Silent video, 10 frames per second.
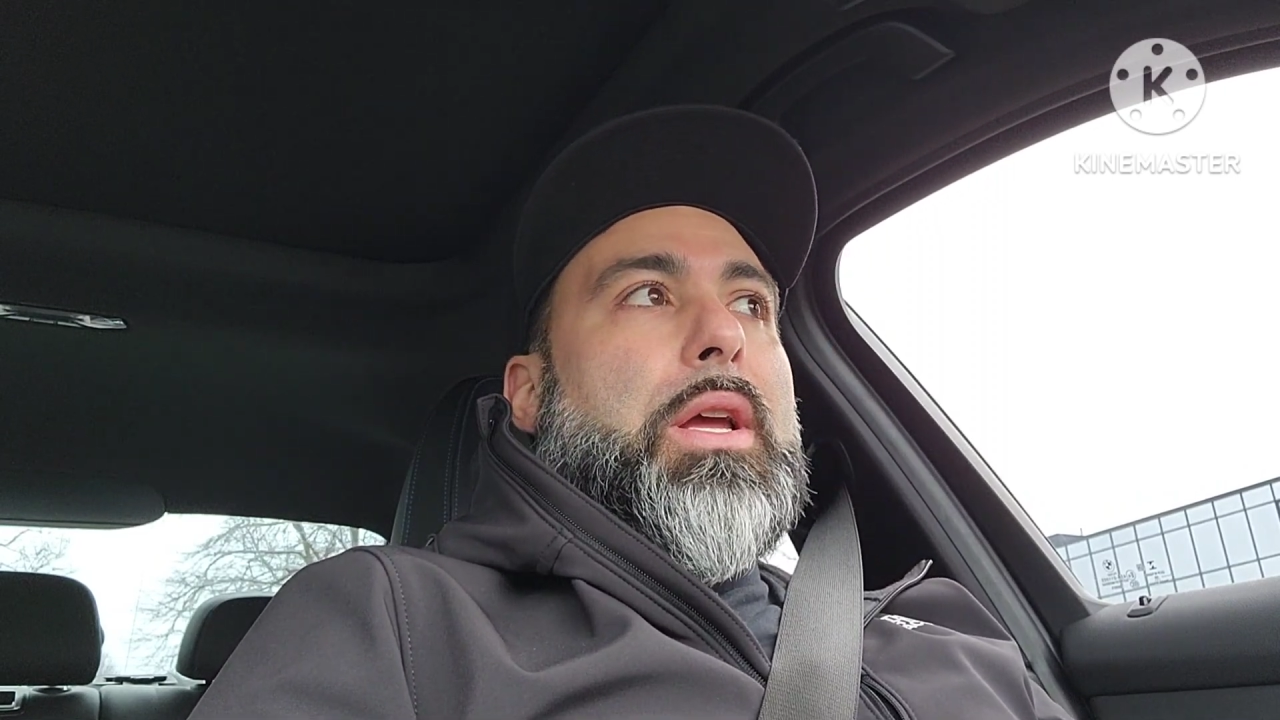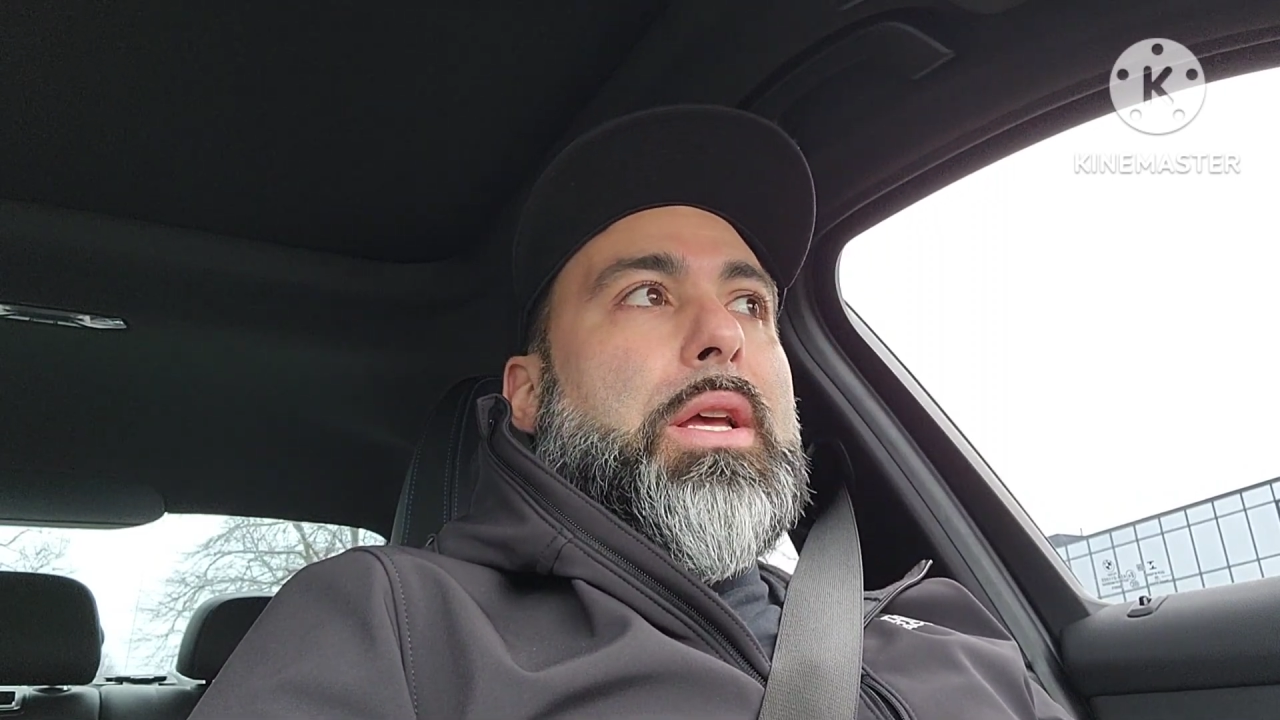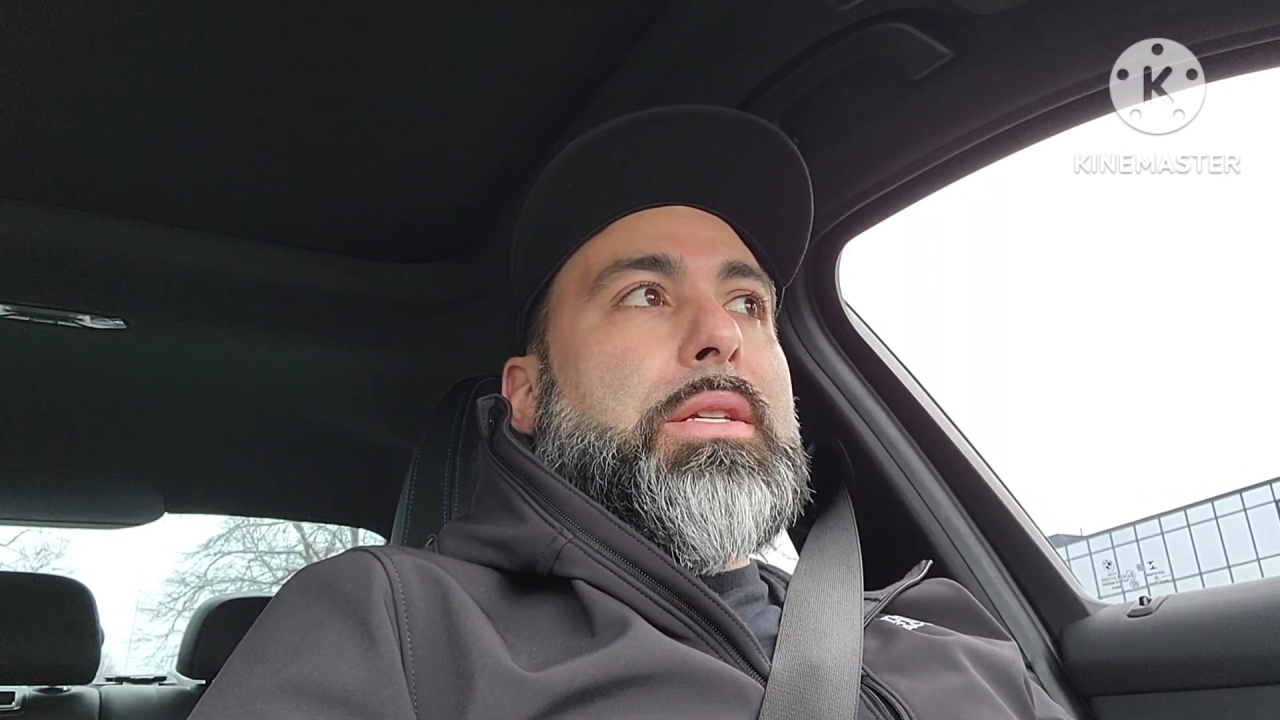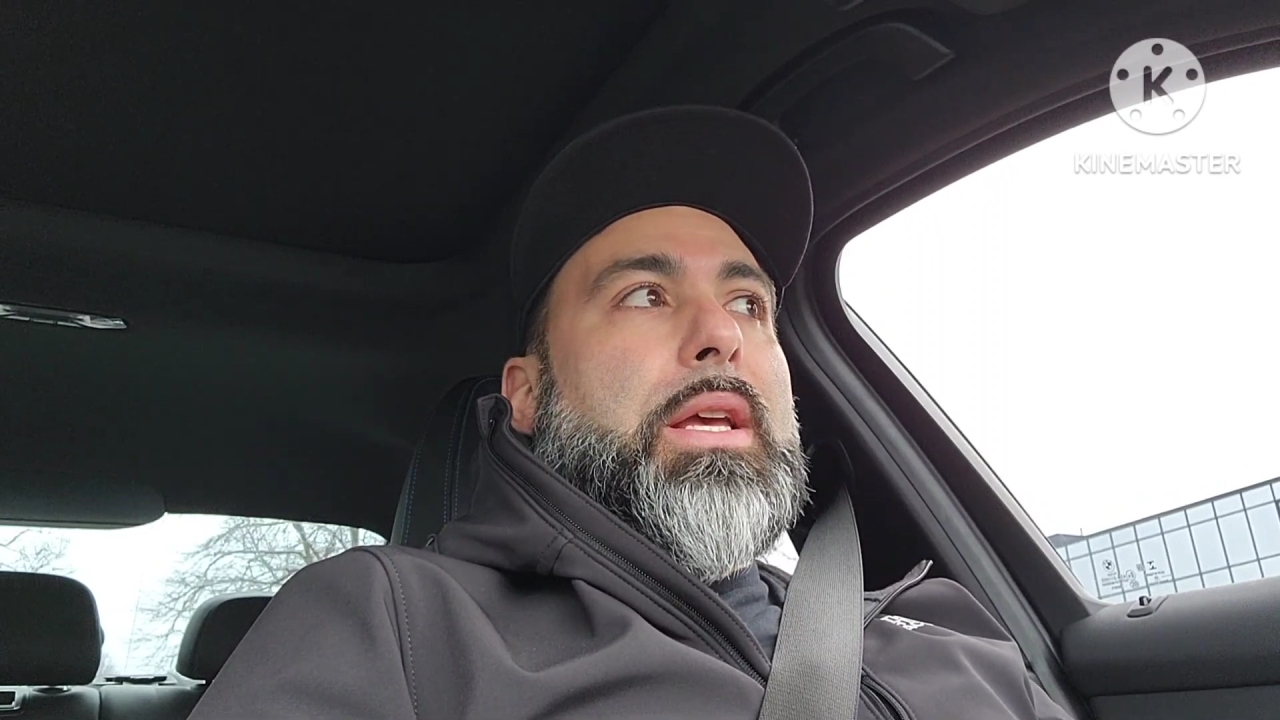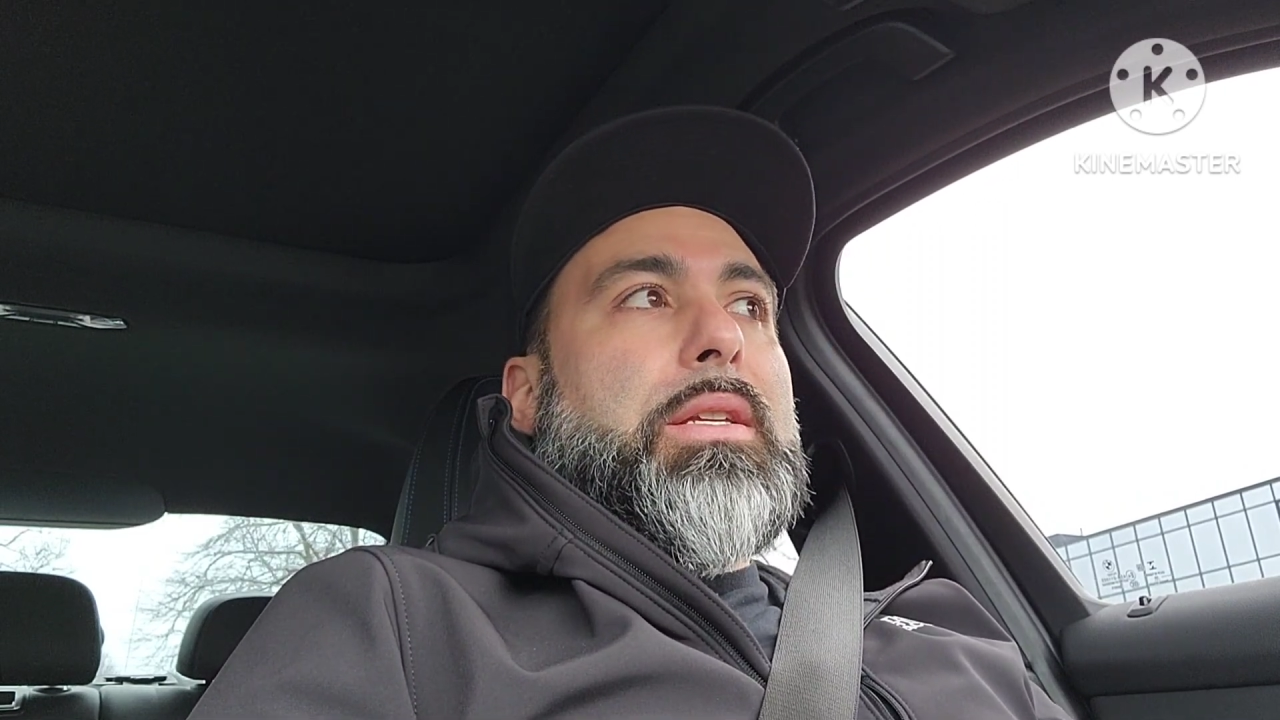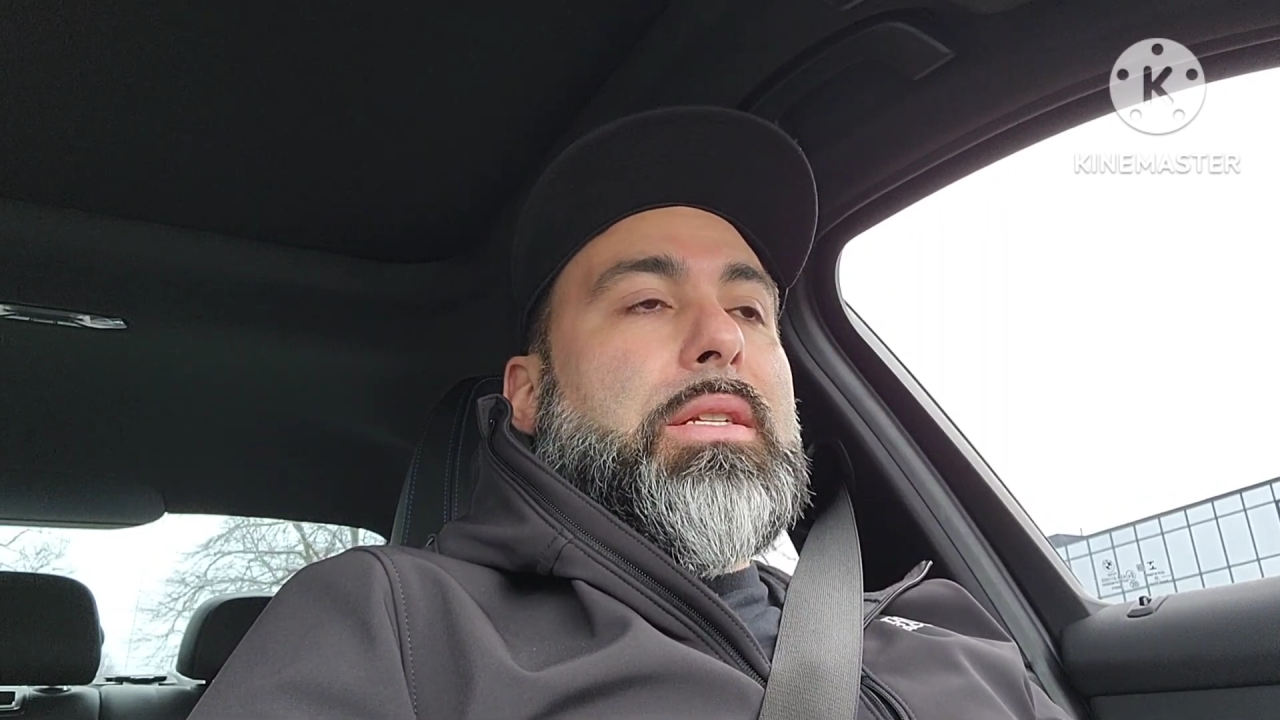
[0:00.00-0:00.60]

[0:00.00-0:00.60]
is a